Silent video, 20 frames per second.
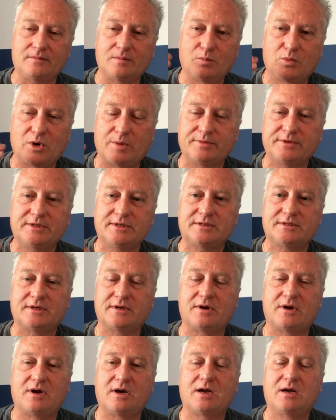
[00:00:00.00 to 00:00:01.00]
Properties that
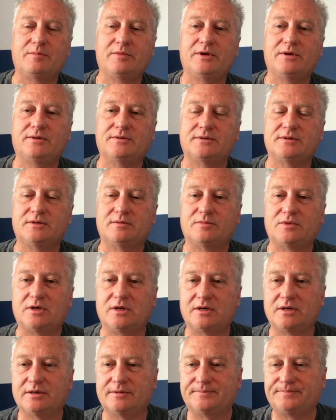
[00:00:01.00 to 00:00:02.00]
are coming onto the
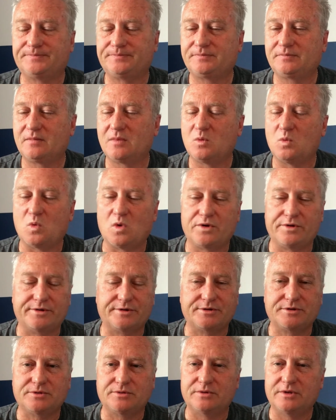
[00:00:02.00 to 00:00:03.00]
market, one
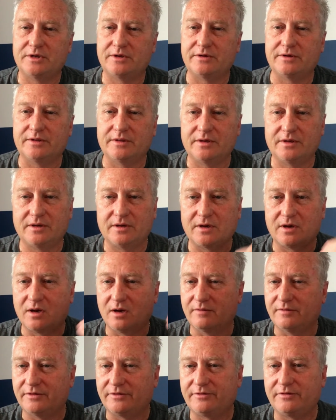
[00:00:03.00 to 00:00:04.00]
or two here and there,
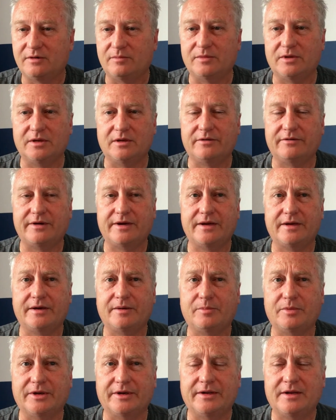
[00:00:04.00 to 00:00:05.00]
over 3 million
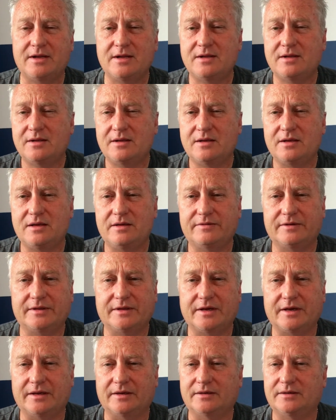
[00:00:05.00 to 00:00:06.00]
rand, but even
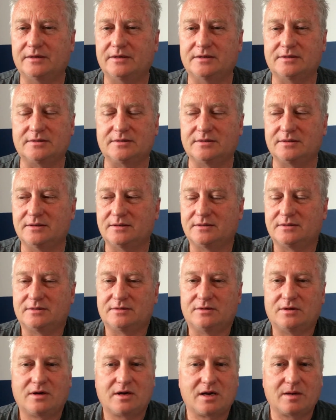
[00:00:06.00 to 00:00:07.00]
that is
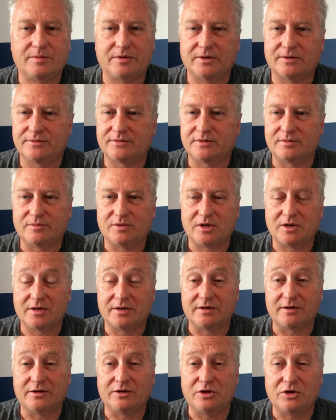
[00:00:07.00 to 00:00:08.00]
not coming onto the
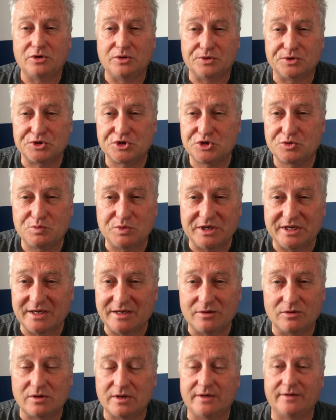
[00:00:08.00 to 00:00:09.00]
market at a huge
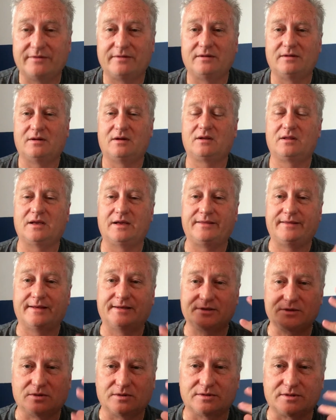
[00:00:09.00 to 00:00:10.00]
speed or anything like that.
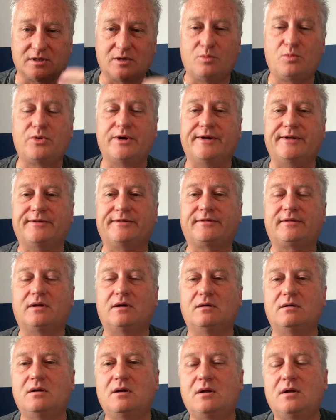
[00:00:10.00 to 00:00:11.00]
That's also pretty
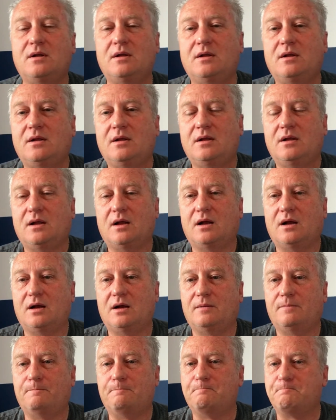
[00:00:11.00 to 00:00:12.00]
slow.
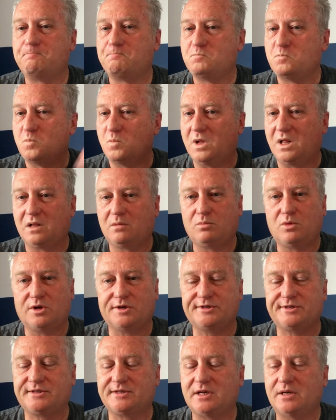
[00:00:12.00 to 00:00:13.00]
Melkbos,
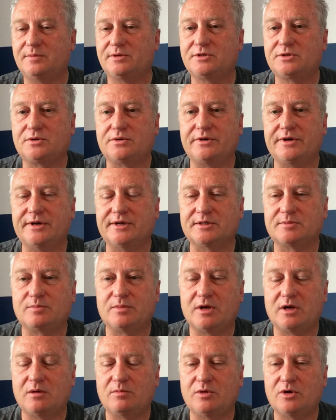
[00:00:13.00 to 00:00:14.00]
same story as
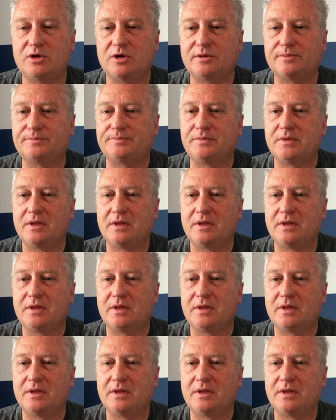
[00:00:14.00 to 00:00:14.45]
Blouberg.